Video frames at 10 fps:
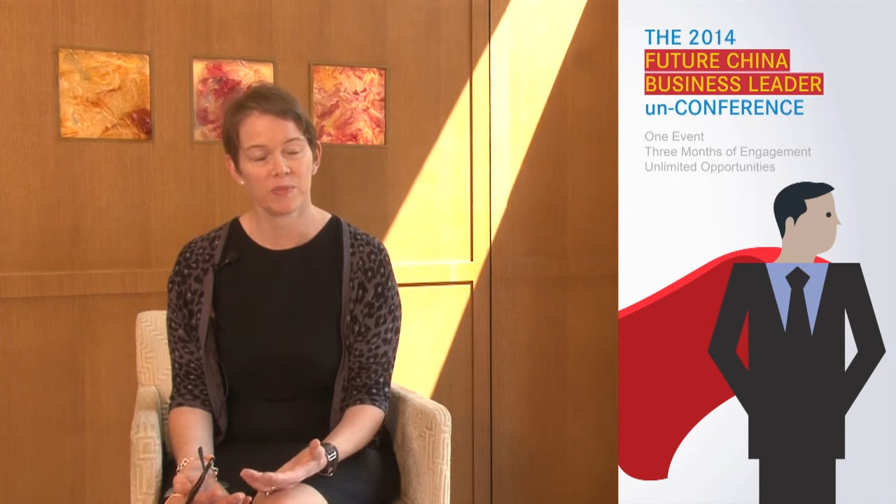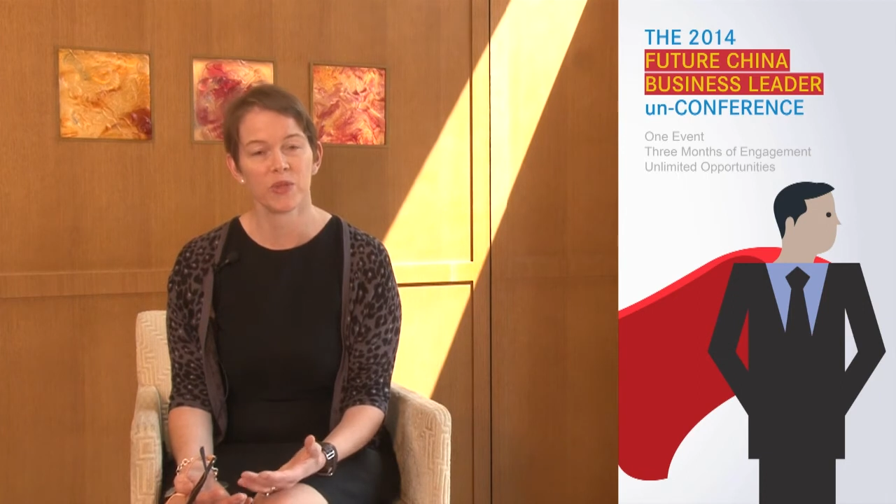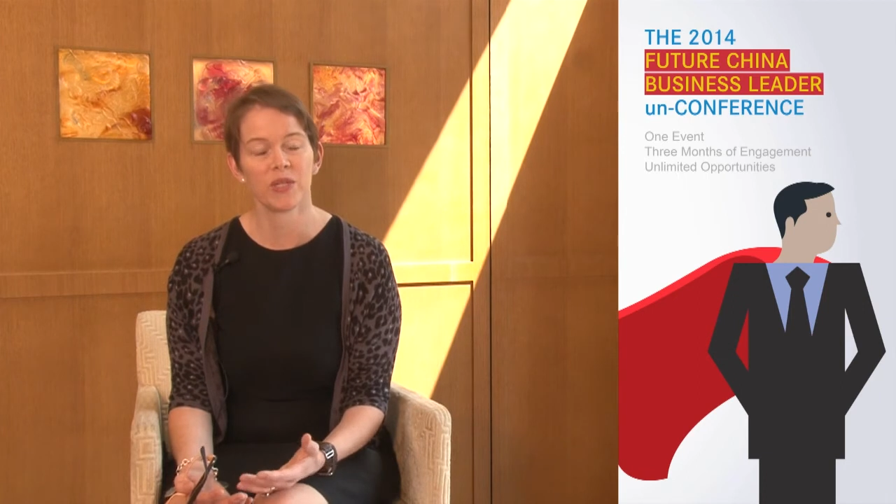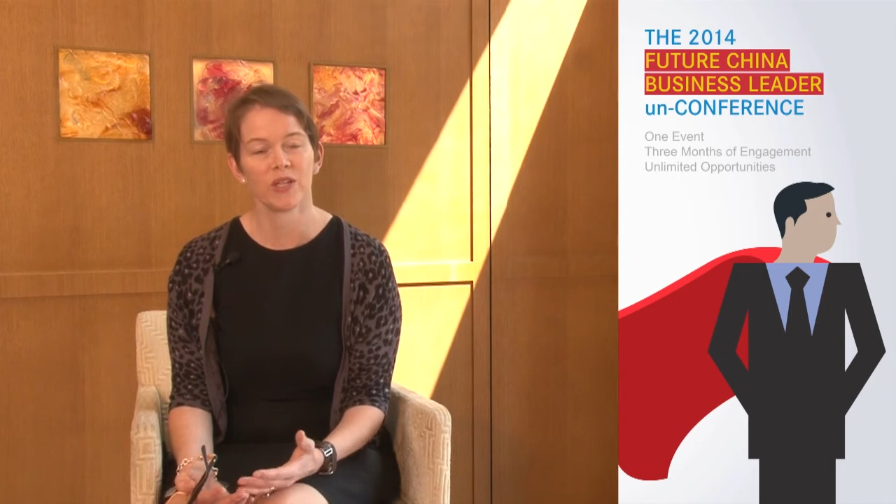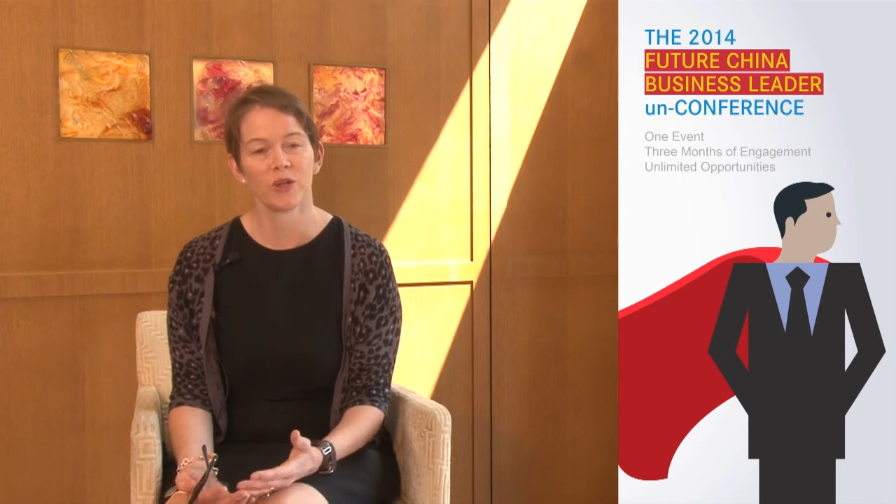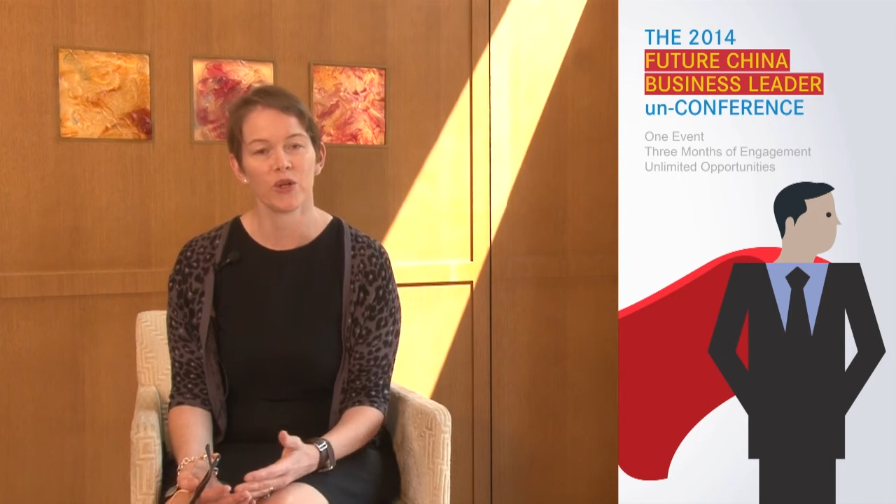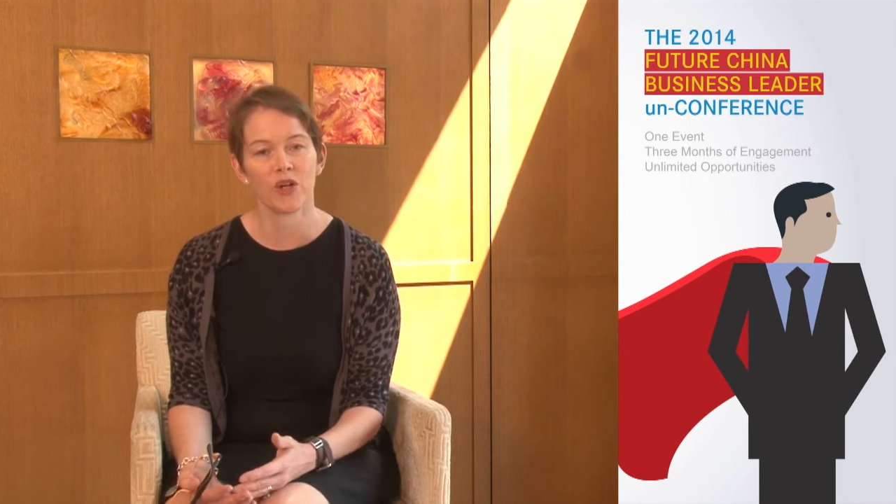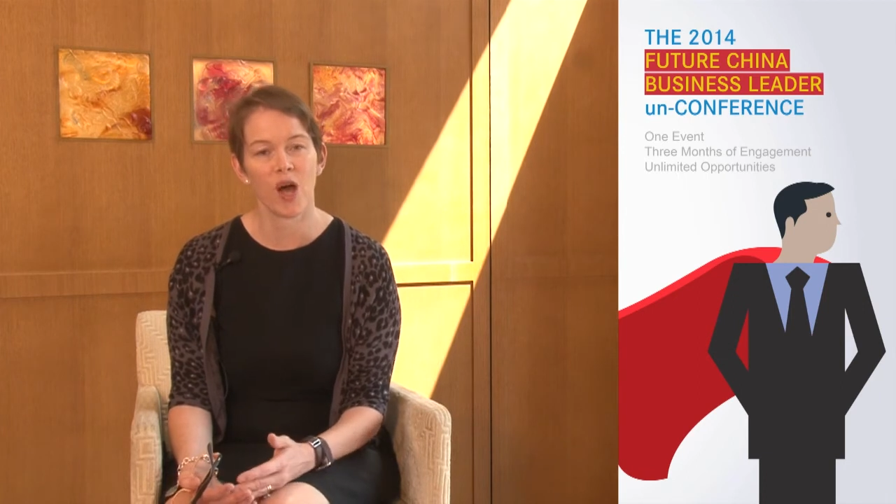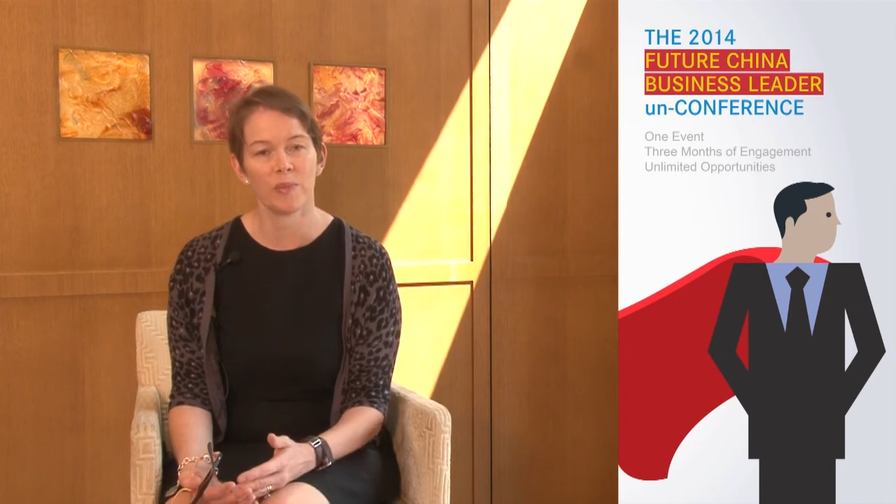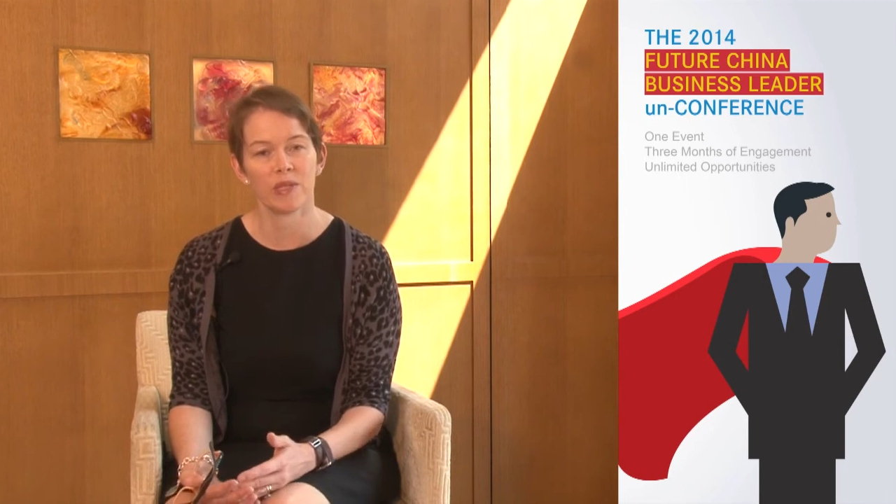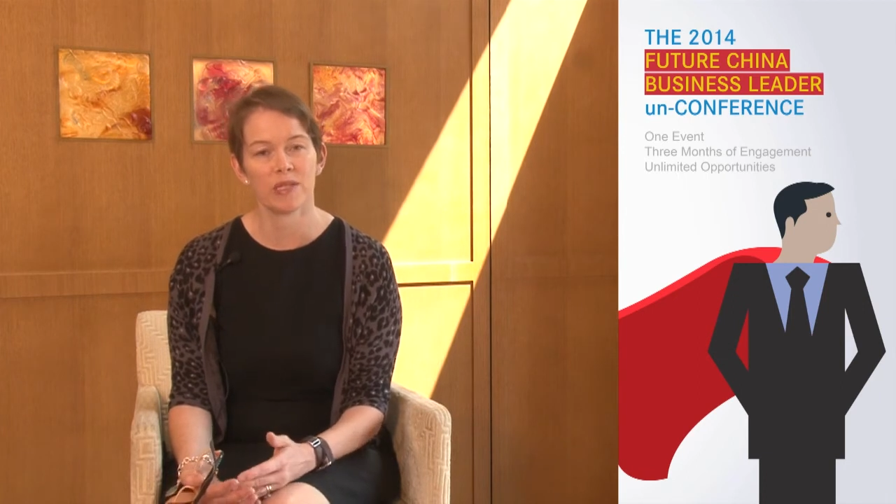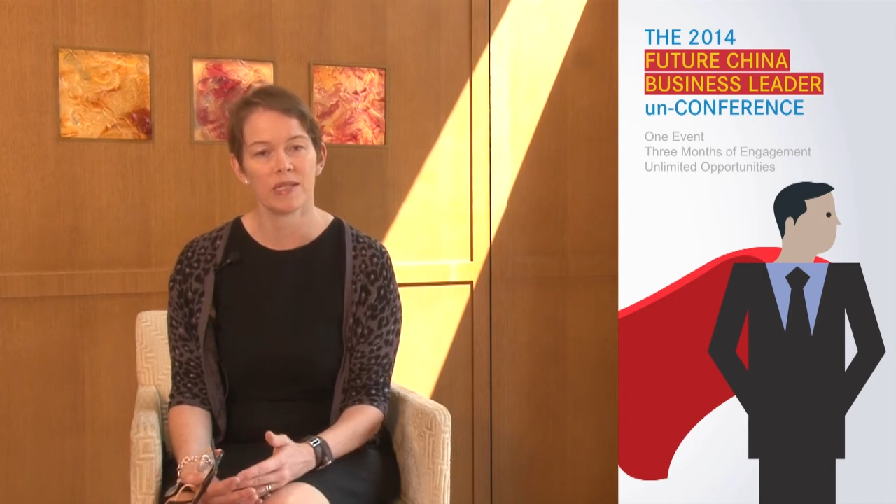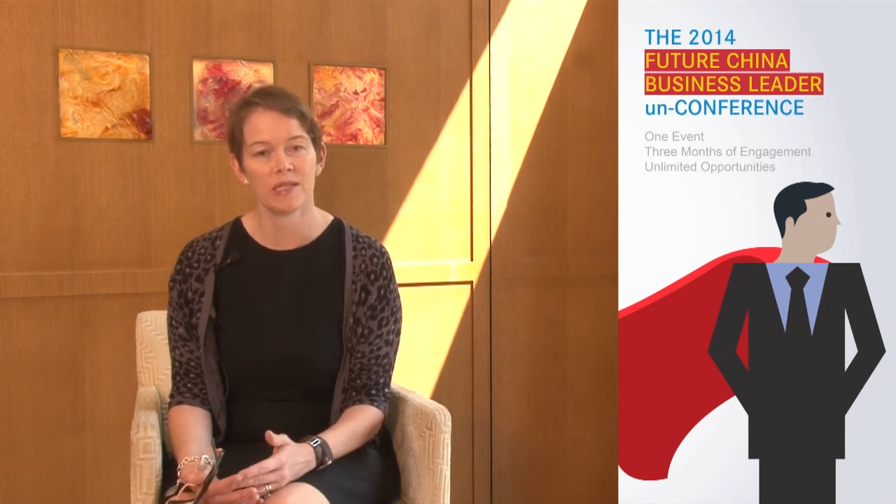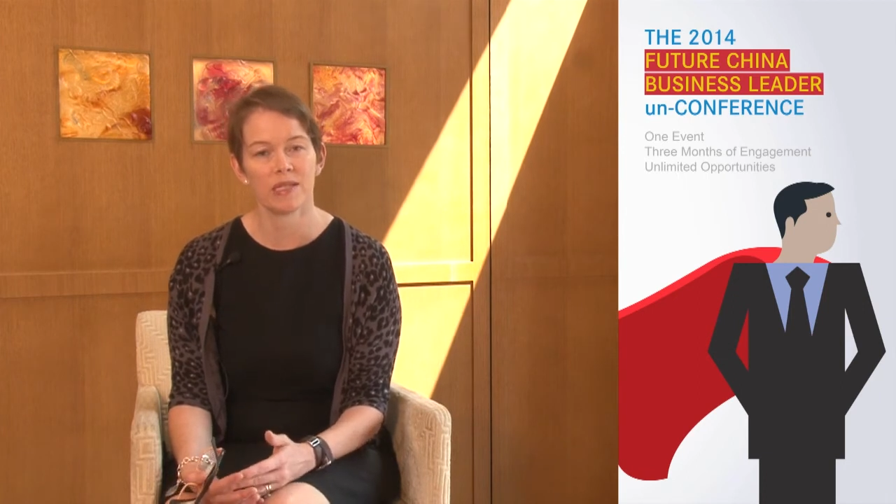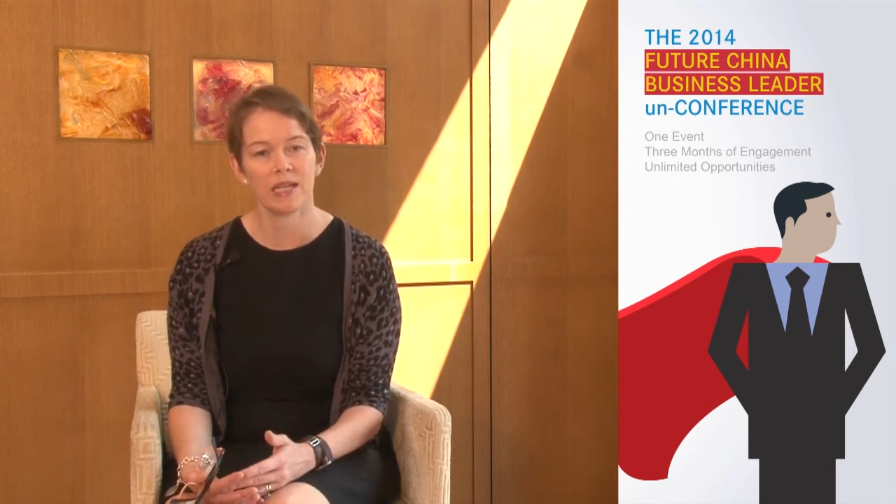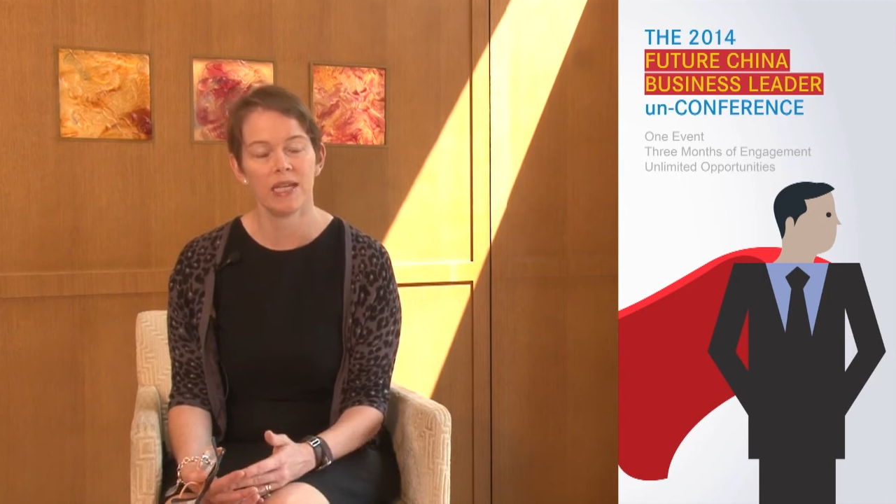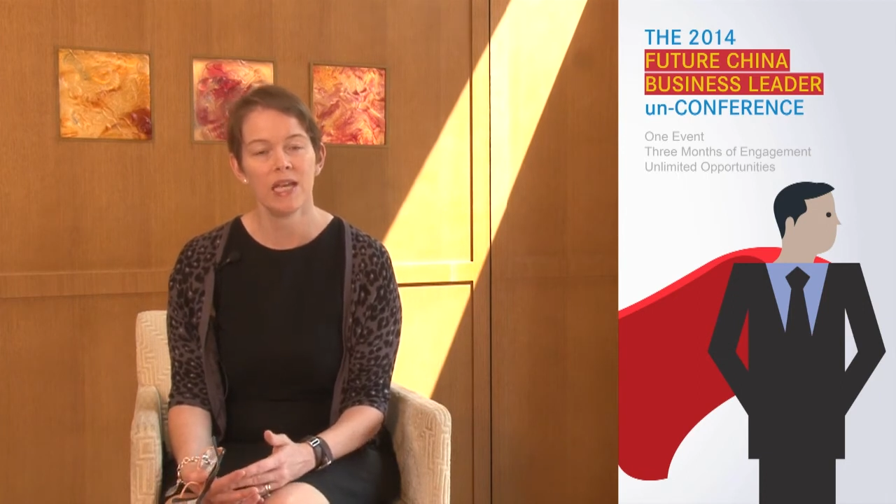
particular competency